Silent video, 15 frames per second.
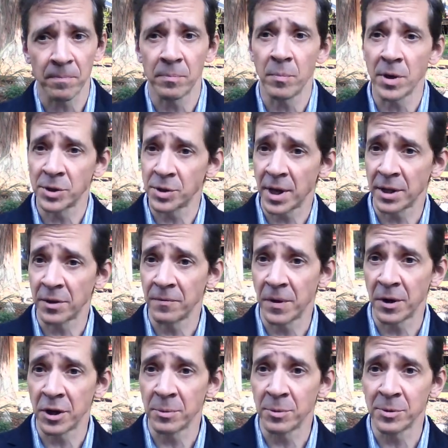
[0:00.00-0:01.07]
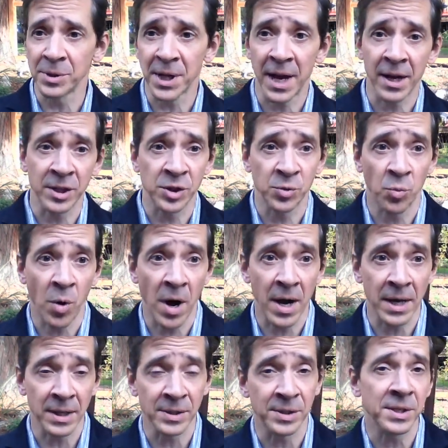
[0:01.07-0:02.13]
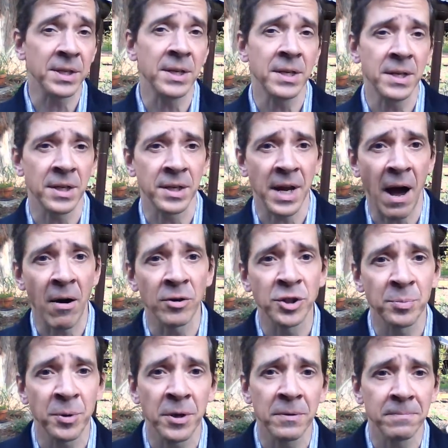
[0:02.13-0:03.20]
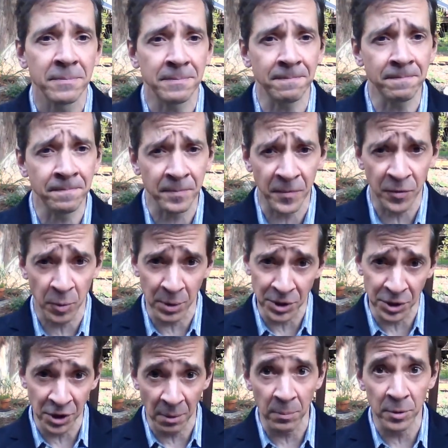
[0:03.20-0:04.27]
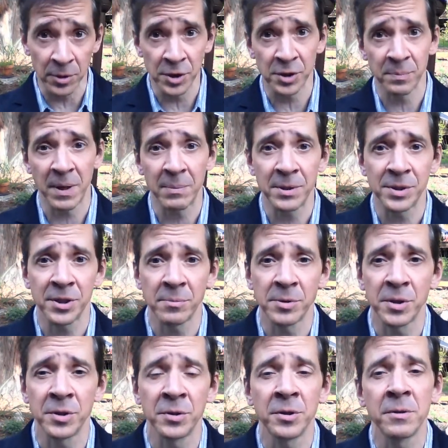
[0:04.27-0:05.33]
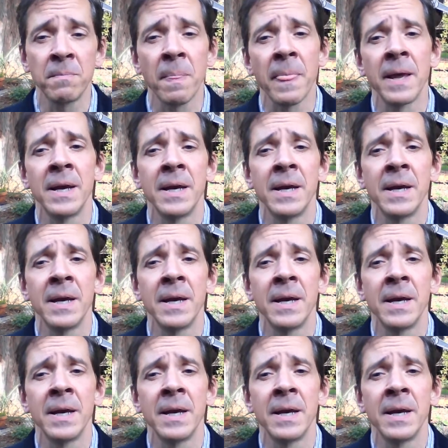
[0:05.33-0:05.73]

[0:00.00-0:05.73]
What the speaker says: much like the variables X, Y, and Z in algebra, for which numbers may be substituted.